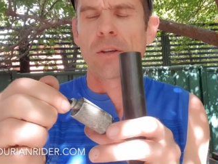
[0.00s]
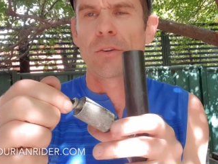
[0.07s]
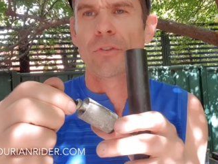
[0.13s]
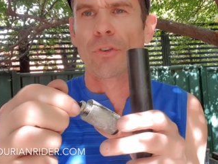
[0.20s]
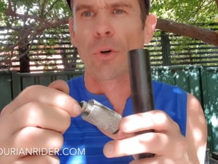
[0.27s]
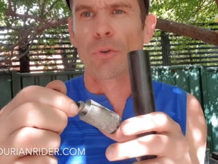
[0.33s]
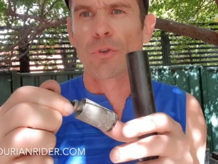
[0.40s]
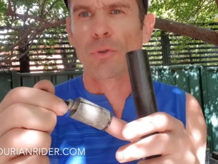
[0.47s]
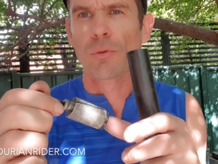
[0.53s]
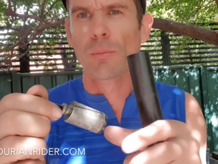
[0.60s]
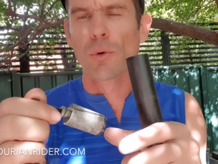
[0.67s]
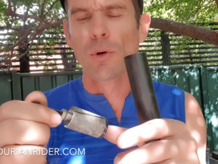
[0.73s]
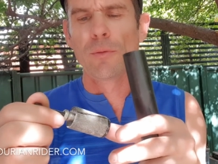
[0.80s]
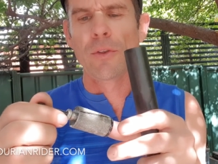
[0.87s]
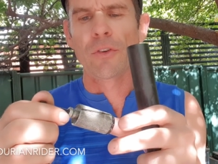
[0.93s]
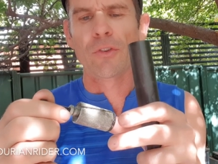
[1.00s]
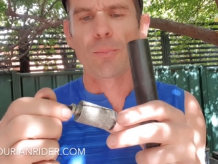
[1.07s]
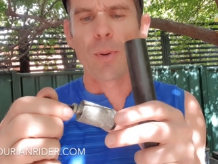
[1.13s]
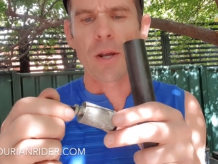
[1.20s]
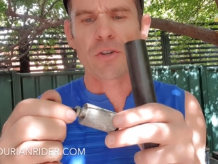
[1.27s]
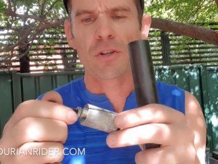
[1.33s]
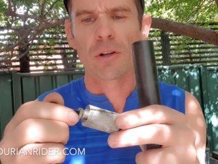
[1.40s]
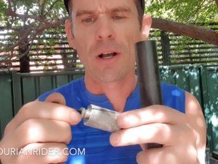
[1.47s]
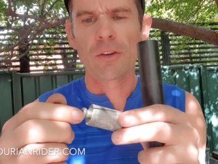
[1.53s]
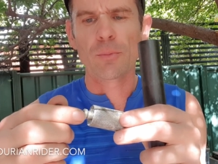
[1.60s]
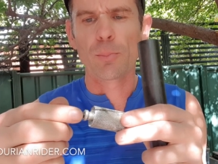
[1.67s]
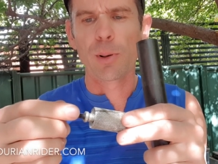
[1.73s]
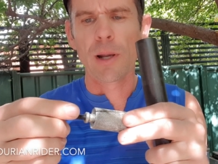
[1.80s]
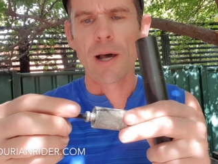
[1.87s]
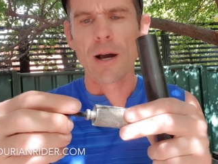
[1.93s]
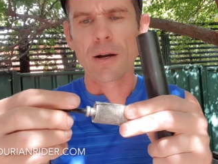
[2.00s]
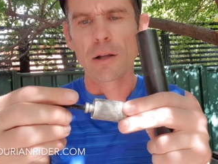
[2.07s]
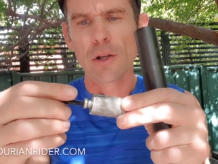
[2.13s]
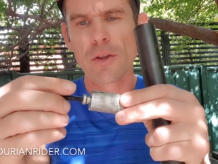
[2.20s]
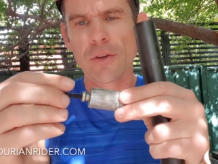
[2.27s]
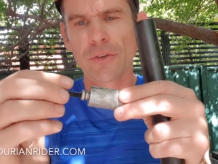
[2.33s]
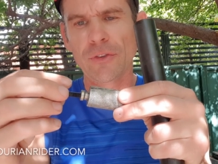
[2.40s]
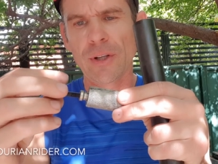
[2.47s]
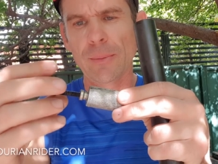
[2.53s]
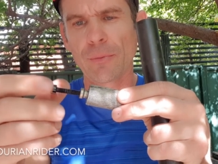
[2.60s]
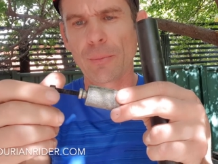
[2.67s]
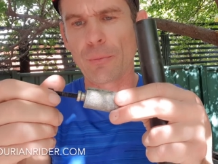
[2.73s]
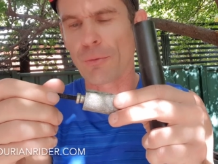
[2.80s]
So to remove the specialized plug, I learned this tip from